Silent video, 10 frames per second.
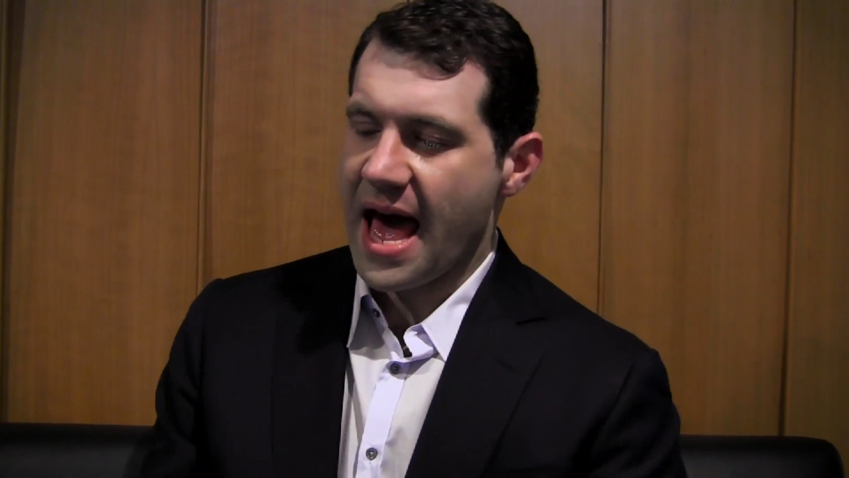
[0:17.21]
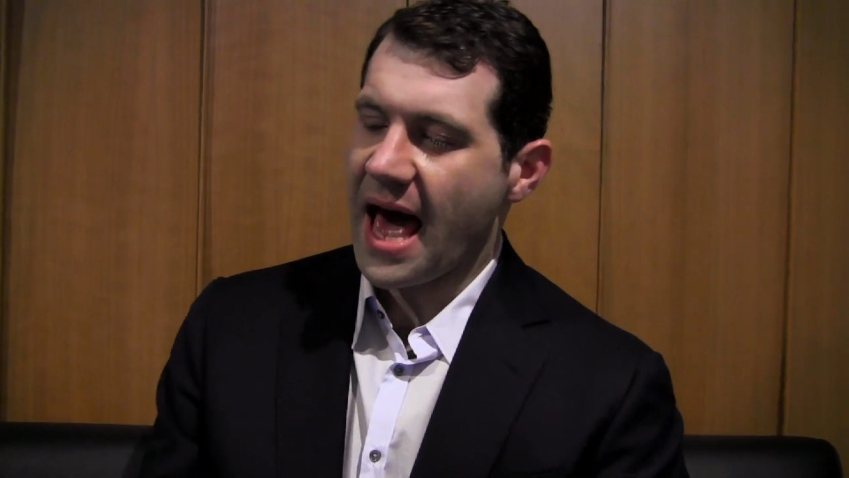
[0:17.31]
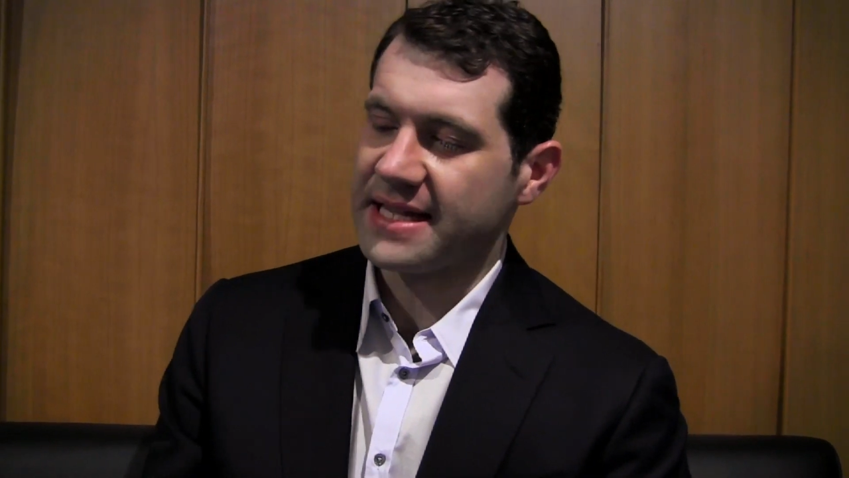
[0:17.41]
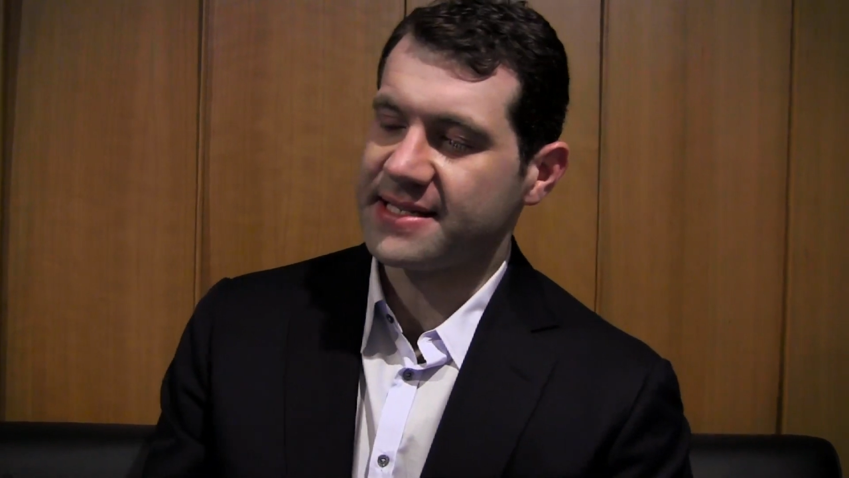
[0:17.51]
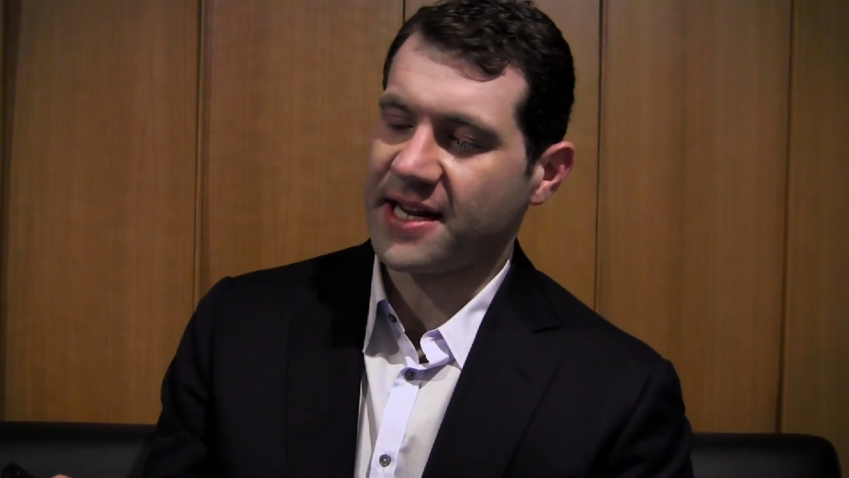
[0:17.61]

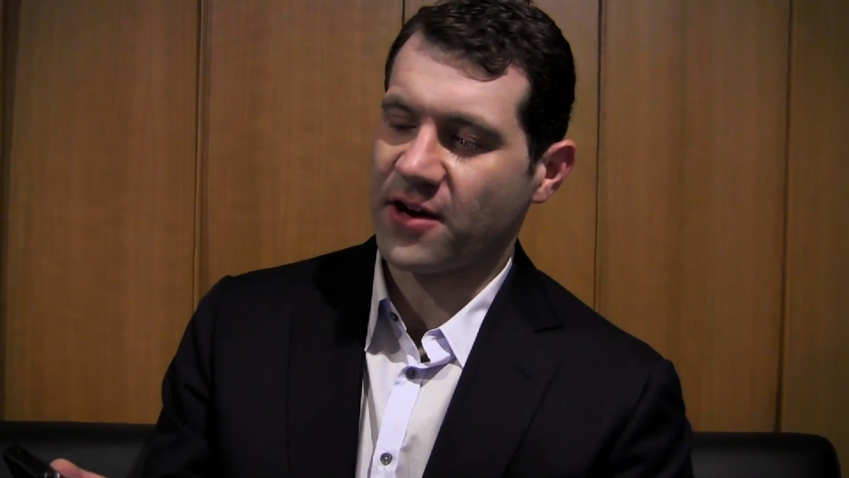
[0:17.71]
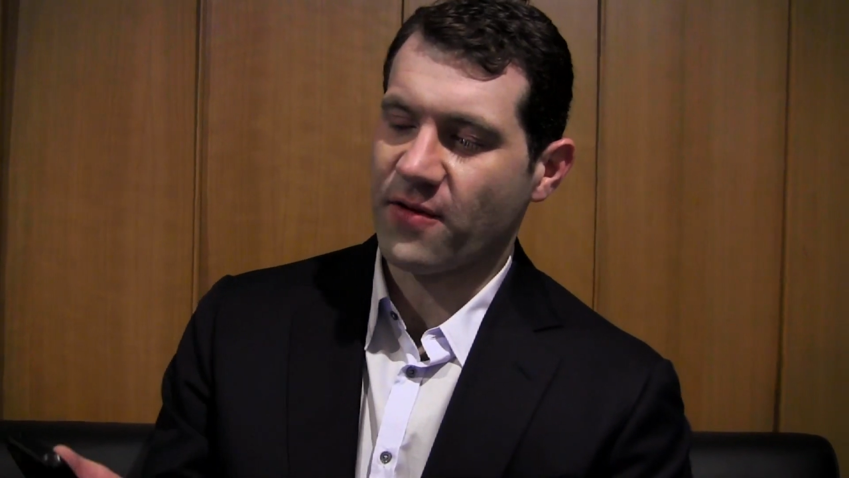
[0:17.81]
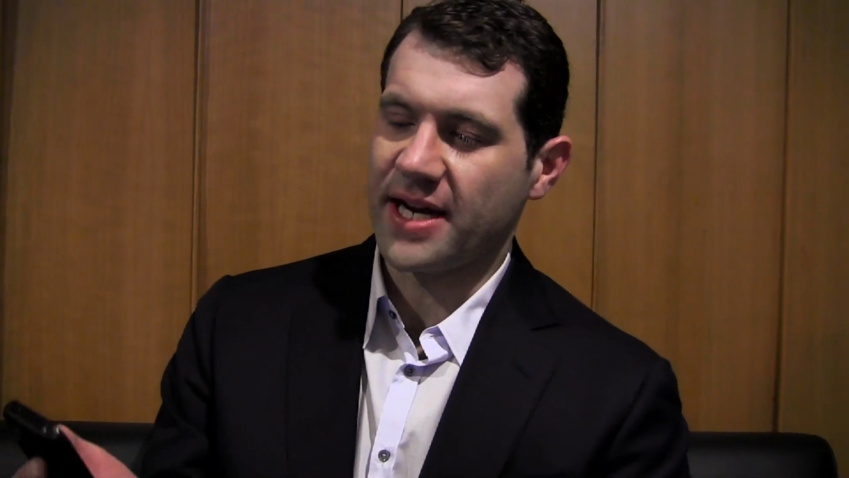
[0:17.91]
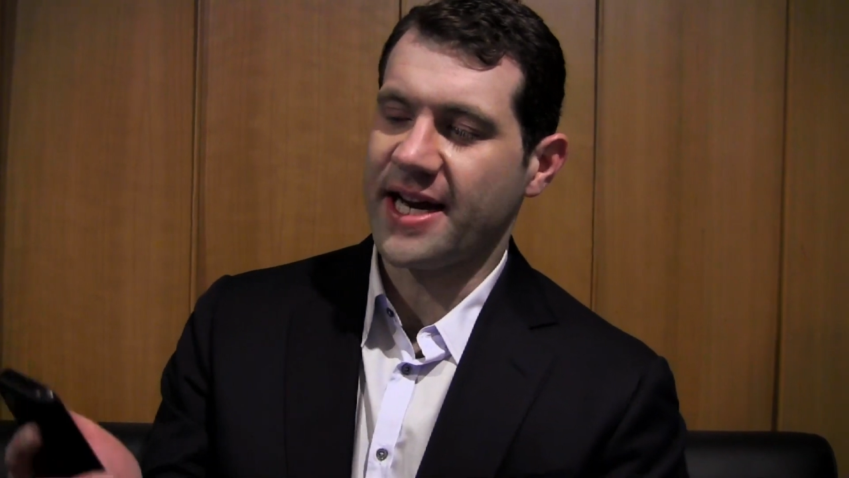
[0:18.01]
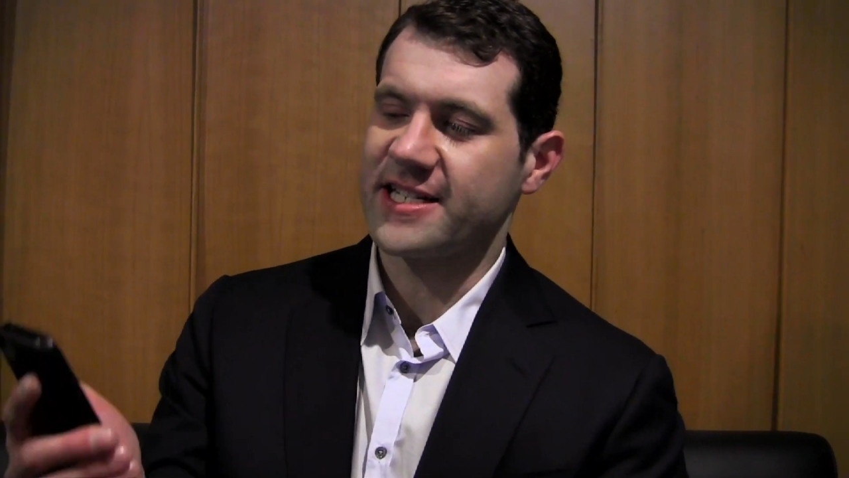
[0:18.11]
and sitting
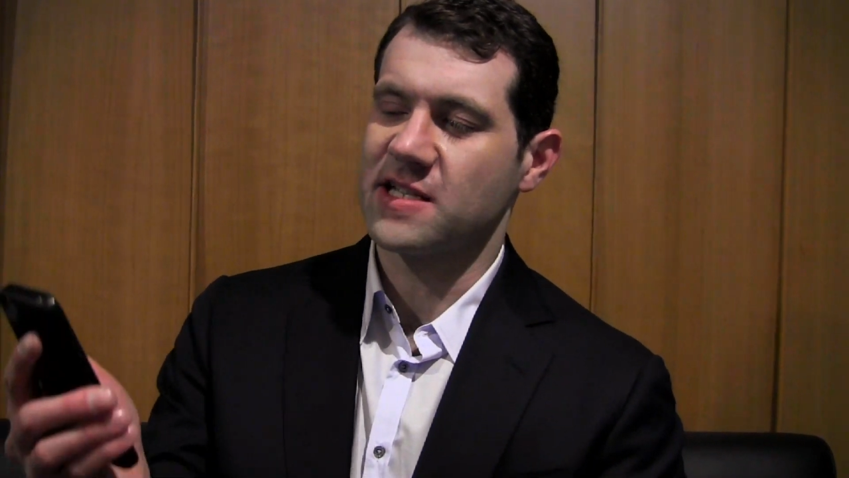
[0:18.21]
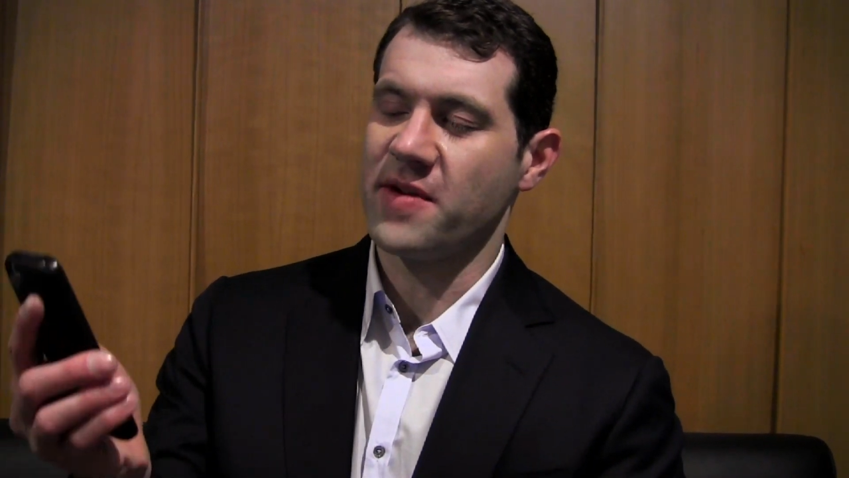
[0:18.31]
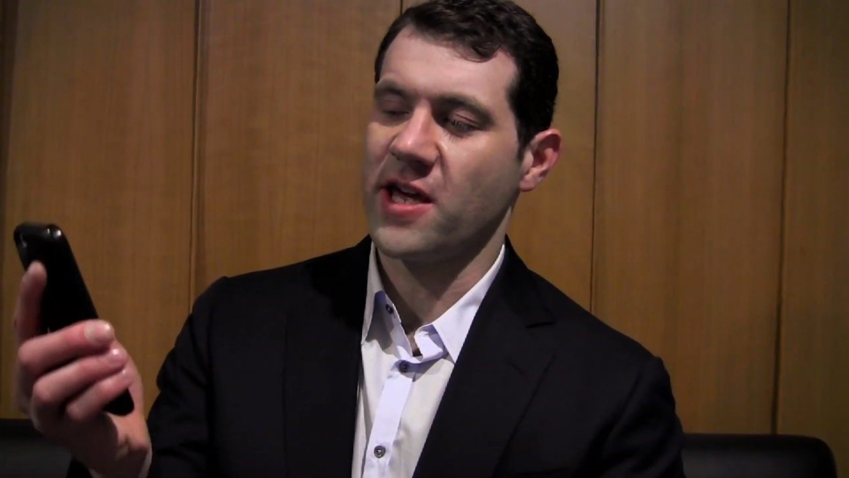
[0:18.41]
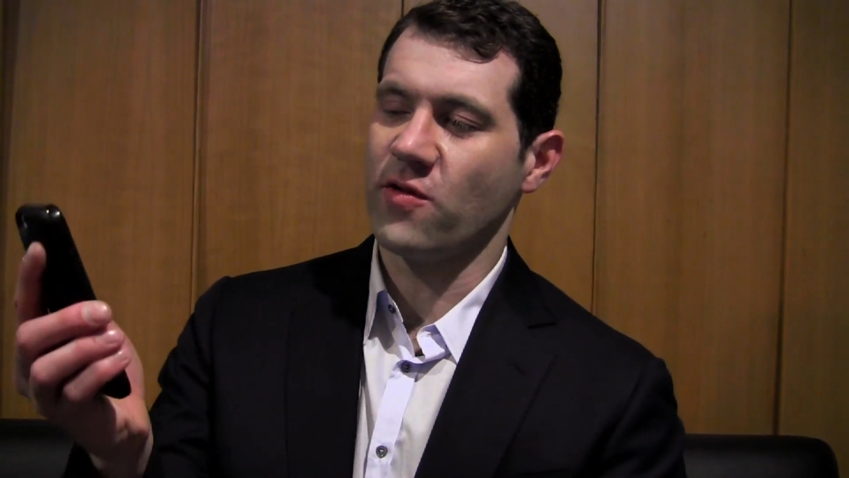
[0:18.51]
right next to me